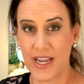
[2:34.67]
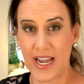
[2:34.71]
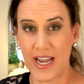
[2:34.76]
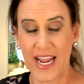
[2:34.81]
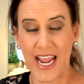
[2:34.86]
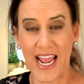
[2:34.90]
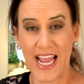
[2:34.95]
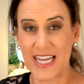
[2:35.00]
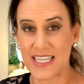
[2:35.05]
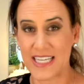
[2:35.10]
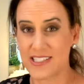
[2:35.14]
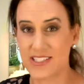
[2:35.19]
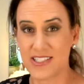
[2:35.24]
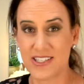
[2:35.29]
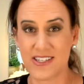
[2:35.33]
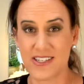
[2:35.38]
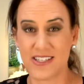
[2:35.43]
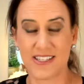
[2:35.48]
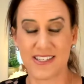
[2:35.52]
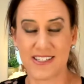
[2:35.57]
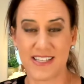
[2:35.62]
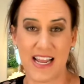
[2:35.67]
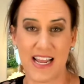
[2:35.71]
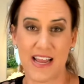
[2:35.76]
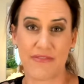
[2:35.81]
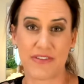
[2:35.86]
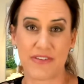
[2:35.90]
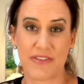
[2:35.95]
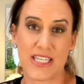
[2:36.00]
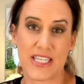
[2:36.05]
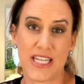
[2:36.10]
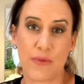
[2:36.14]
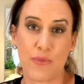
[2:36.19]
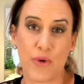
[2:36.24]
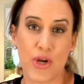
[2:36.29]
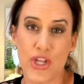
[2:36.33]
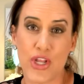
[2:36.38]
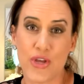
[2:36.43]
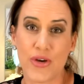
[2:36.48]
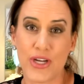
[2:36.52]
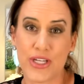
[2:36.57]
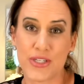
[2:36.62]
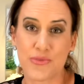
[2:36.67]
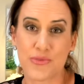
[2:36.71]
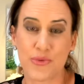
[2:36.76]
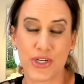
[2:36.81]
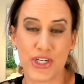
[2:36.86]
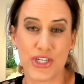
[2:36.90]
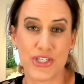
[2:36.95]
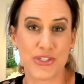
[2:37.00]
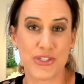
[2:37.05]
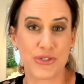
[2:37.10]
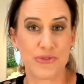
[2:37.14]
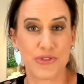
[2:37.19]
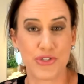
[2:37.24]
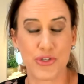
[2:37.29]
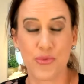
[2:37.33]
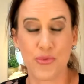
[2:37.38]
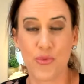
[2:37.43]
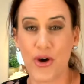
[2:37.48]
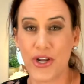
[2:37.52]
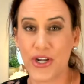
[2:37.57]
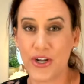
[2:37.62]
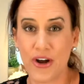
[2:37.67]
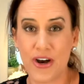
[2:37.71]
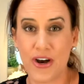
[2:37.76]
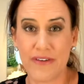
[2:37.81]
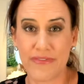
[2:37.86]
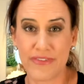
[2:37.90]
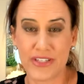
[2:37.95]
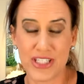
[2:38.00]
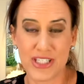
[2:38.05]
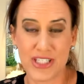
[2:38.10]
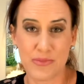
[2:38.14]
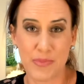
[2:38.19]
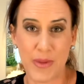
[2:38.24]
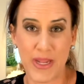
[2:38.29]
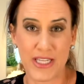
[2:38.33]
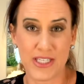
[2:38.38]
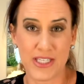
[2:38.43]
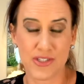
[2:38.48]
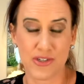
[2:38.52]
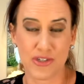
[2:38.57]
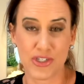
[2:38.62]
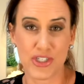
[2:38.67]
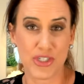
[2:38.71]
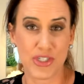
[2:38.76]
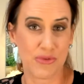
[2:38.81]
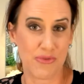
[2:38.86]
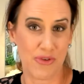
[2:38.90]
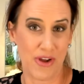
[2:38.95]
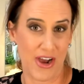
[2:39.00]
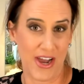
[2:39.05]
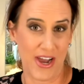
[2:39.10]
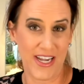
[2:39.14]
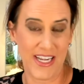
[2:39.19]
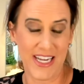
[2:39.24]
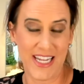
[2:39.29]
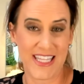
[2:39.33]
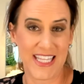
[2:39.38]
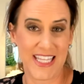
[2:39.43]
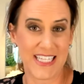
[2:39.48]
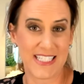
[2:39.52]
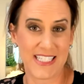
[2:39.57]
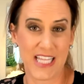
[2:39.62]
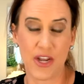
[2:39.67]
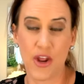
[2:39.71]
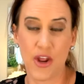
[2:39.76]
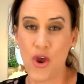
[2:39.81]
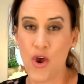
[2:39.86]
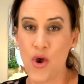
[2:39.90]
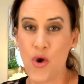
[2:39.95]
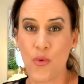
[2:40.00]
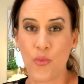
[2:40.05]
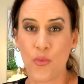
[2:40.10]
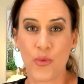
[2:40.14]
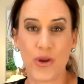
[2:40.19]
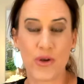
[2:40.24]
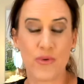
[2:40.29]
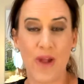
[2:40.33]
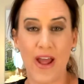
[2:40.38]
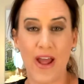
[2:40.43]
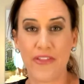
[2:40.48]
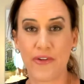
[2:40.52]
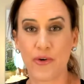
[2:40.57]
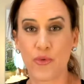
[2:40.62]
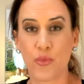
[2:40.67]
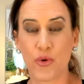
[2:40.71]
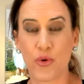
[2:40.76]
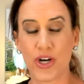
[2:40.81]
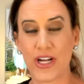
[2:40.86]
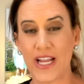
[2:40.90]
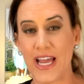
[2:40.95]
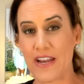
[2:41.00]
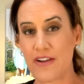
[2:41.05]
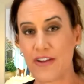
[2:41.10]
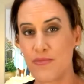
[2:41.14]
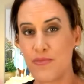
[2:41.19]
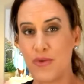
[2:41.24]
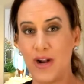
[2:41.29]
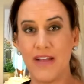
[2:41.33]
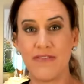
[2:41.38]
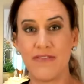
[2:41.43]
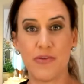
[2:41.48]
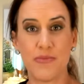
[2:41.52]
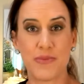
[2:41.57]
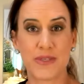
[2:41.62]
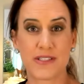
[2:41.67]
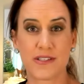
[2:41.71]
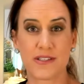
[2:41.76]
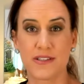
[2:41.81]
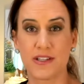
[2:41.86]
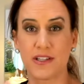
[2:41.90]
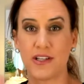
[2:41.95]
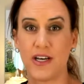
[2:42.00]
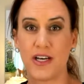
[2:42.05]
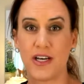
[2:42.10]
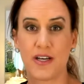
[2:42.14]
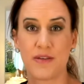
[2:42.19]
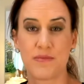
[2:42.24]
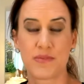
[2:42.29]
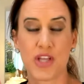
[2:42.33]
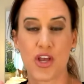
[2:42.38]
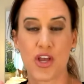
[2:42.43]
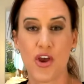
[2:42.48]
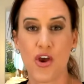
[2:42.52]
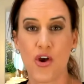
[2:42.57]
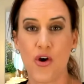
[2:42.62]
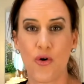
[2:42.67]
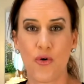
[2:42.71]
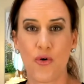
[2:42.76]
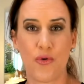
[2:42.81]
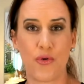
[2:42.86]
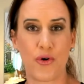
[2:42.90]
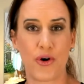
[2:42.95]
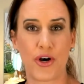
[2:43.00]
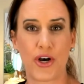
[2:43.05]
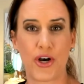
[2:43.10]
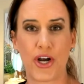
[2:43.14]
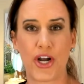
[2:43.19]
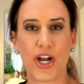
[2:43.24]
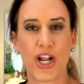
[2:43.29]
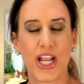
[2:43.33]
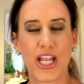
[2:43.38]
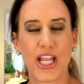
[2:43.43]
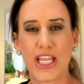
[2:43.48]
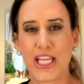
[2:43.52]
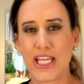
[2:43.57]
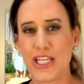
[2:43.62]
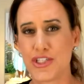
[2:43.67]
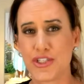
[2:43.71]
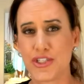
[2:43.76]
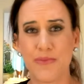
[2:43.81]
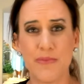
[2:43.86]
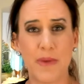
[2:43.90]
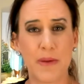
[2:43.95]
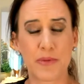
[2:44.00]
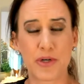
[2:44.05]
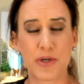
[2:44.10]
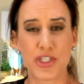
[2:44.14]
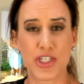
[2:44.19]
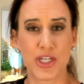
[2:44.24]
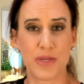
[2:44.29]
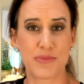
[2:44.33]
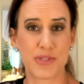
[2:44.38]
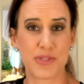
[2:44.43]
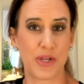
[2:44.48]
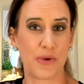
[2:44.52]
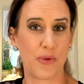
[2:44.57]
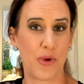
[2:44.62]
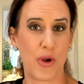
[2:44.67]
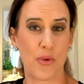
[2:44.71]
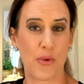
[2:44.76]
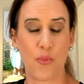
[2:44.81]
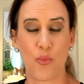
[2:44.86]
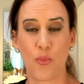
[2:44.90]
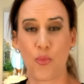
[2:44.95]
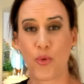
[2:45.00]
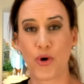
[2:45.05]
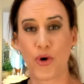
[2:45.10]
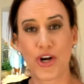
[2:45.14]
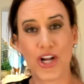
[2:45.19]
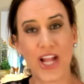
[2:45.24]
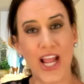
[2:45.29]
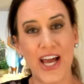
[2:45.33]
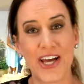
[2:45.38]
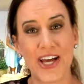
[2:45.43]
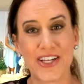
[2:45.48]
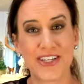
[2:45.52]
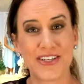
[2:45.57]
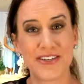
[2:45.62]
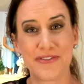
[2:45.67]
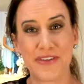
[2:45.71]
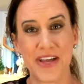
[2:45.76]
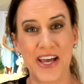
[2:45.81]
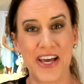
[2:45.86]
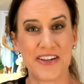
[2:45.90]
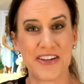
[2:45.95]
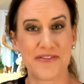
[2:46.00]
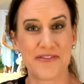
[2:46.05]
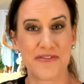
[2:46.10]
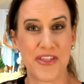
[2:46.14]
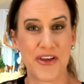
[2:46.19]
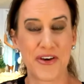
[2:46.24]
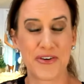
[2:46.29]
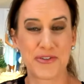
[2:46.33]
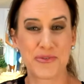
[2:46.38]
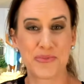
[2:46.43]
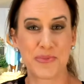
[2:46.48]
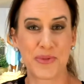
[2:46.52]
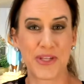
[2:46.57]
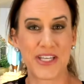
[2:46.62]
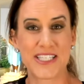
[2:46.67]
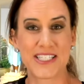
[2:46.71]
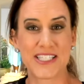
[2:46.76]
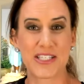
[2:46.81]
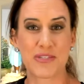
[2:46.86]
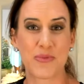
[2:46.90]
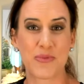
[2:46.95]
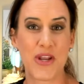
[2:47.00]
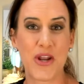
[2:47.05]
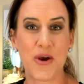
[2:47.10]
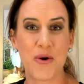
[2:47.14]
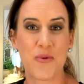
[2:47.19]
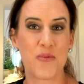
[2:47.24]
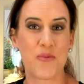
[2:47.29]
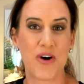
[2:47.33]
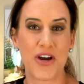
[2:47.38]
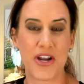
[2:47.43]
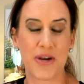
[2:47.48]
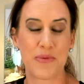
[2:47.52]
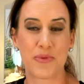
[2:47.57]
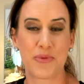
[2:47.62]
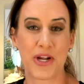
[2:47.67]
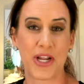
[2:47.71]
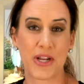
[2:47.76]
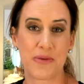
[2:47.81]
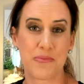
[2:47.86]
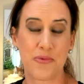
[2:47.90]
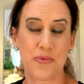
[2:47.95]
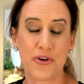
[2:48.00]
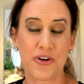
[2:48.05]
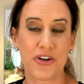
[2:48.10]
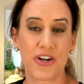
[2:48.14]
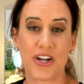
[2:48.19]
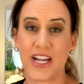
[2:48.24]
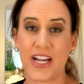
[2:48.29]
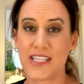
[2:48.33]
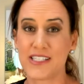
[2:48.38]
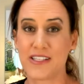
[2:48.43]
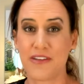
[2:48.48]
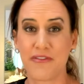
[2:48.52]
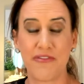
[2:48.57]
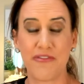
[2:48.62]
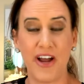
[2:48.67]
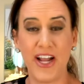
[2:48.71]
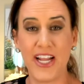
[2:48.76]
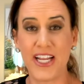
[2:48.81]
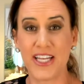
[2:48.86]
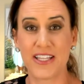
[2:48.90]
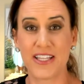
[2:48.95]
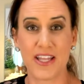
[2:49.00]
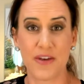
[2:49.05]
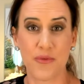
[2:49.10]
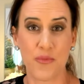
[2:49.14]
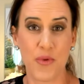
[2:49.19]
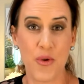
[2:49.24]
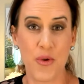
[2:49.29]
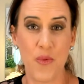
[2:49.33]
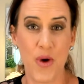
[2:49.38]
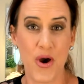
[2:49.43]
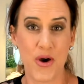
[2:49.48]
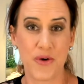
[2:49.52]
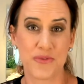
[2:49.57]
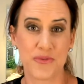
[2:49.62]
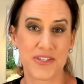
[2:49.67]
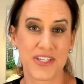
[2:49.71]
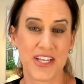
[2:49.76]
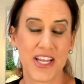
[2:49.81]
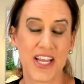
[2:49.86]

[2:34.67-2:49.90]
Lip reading: and I asked the staff, I said, "Hey, what do you guys want to do? Do you want an office space or do you not?" And they said, "We'd rather work out of private business clubs or get gym memberships and work out of those places. We don't want a brick and mortar." And I said, "Fine, then we won't."